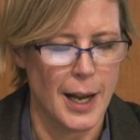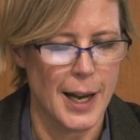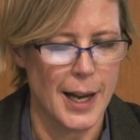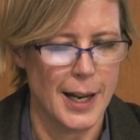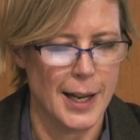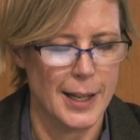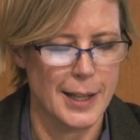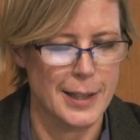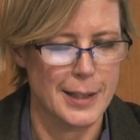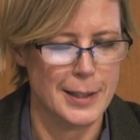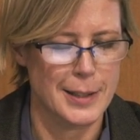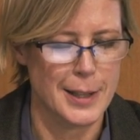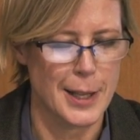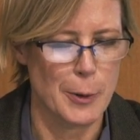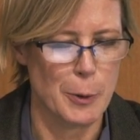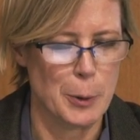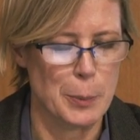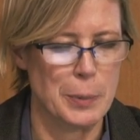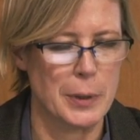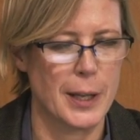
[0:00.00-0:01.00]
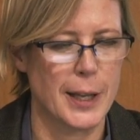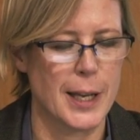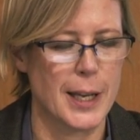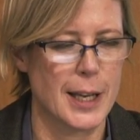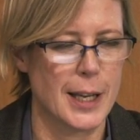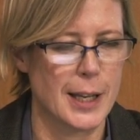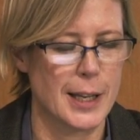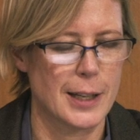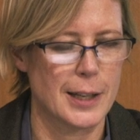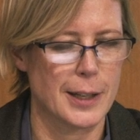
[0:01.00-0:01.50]
and they were
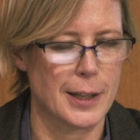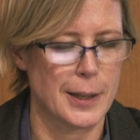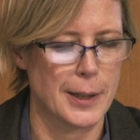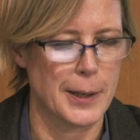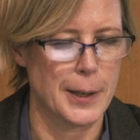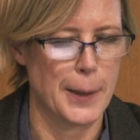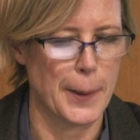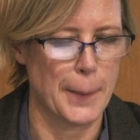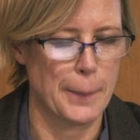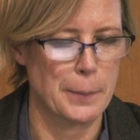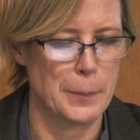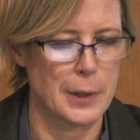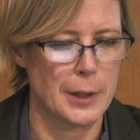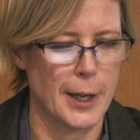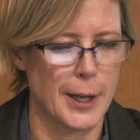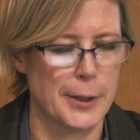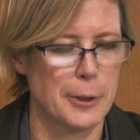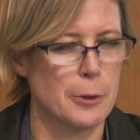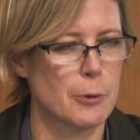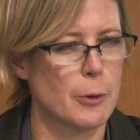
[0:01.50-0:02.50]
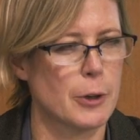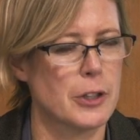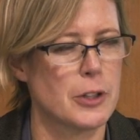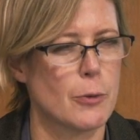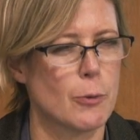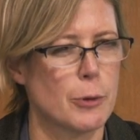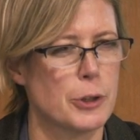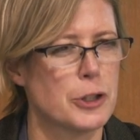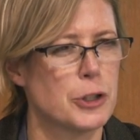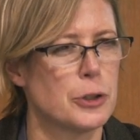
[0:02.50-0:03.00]
playing Lionel
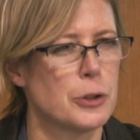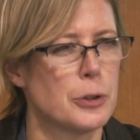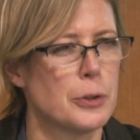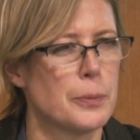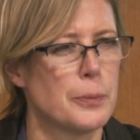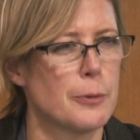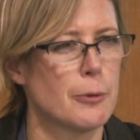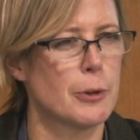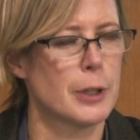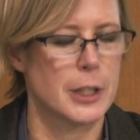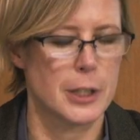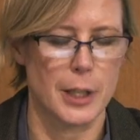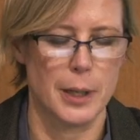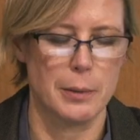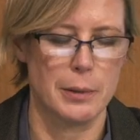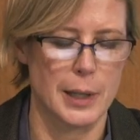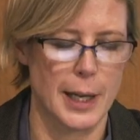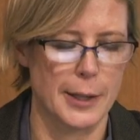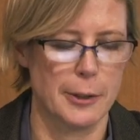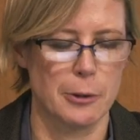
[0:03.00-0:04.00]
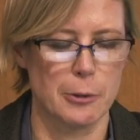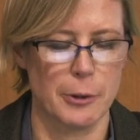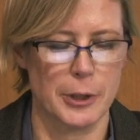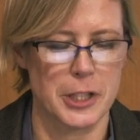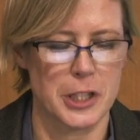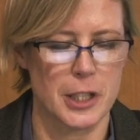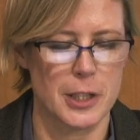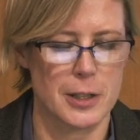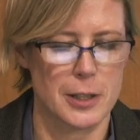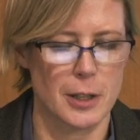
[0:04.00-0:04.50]

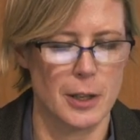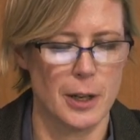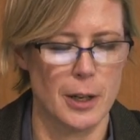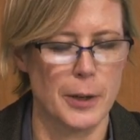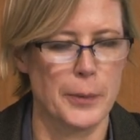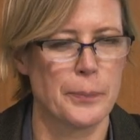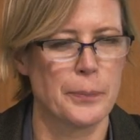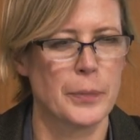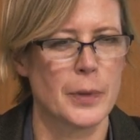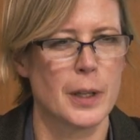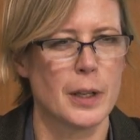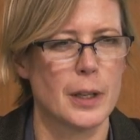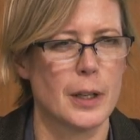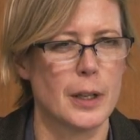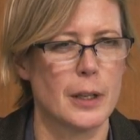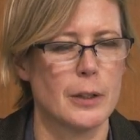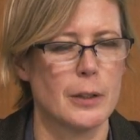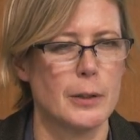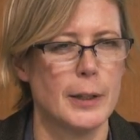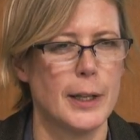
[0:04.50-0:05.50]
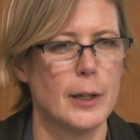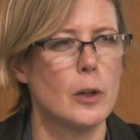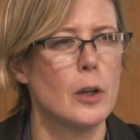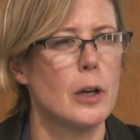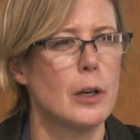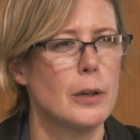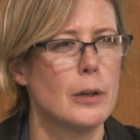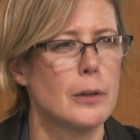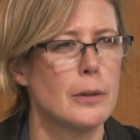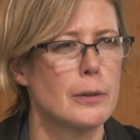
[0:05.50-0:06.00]
Richie song,
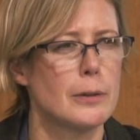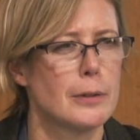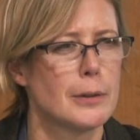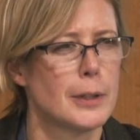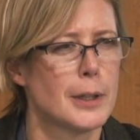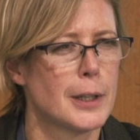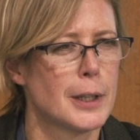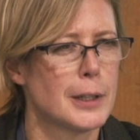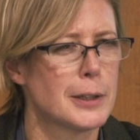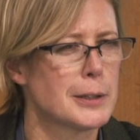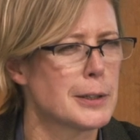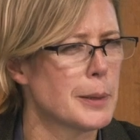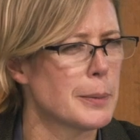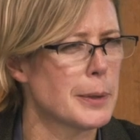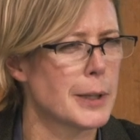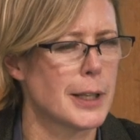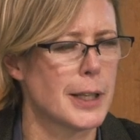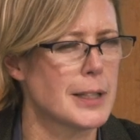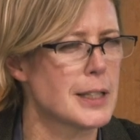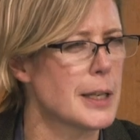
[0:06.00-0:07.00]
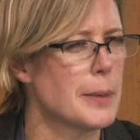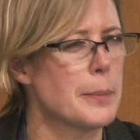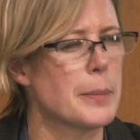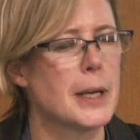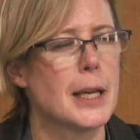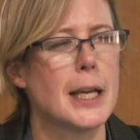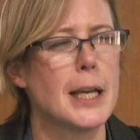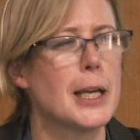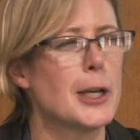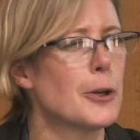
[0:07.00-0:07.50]
hello. Something, is it
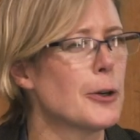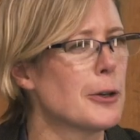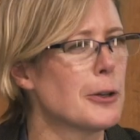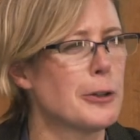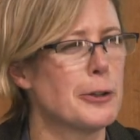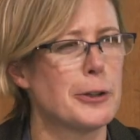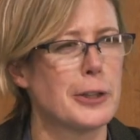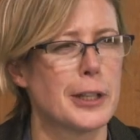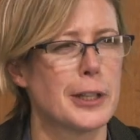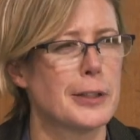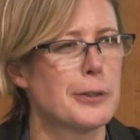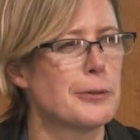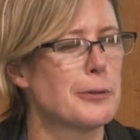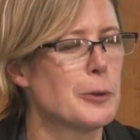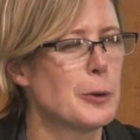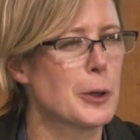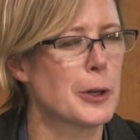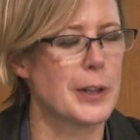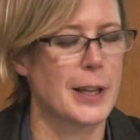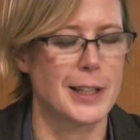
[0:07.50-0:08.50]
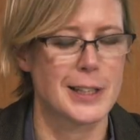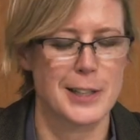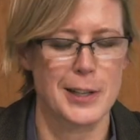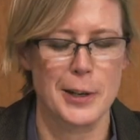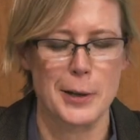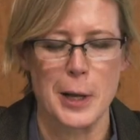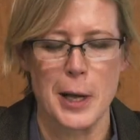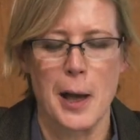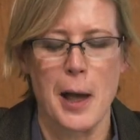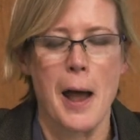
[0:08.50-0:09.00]
me you're looking for, that
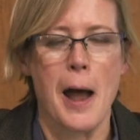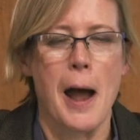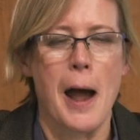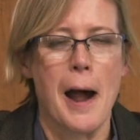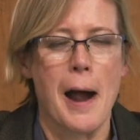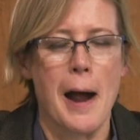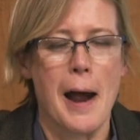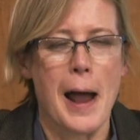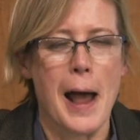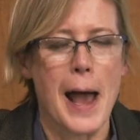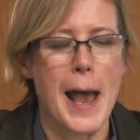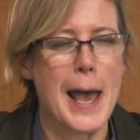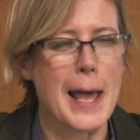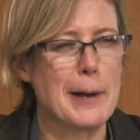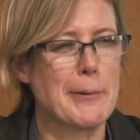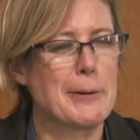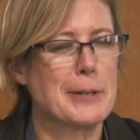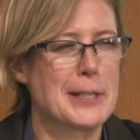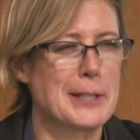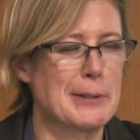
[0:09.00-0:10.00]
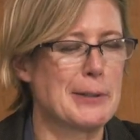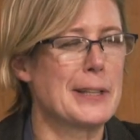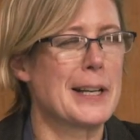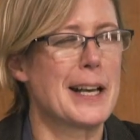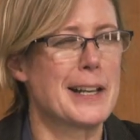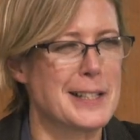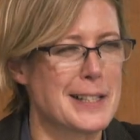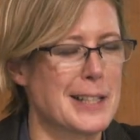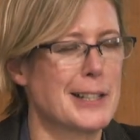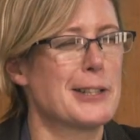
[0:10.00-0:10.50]
song? And it was to
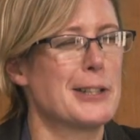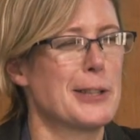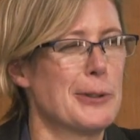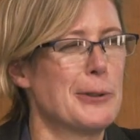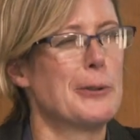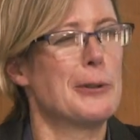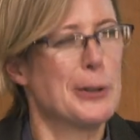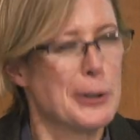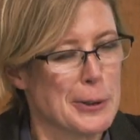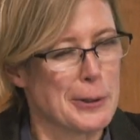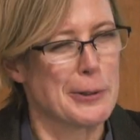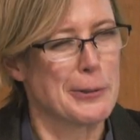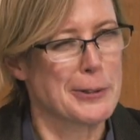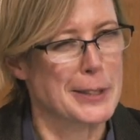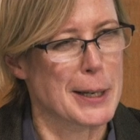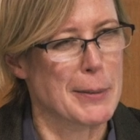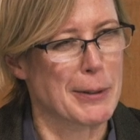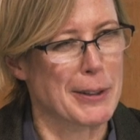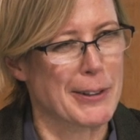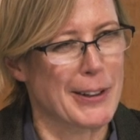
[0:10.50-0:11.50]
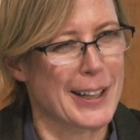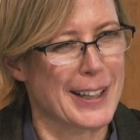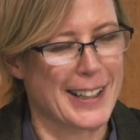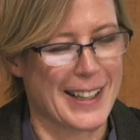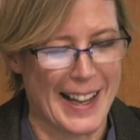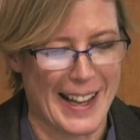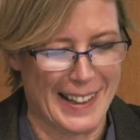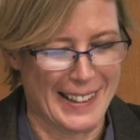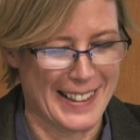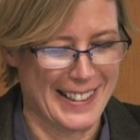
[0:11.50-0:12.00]
announce the two new
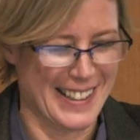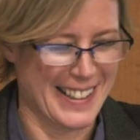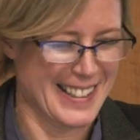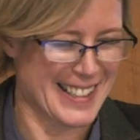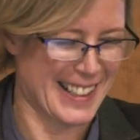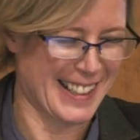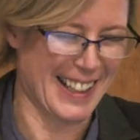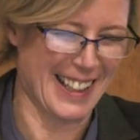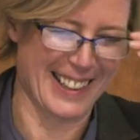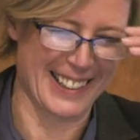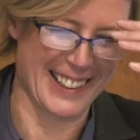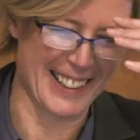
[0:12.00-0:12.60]
Democratic candidates, and I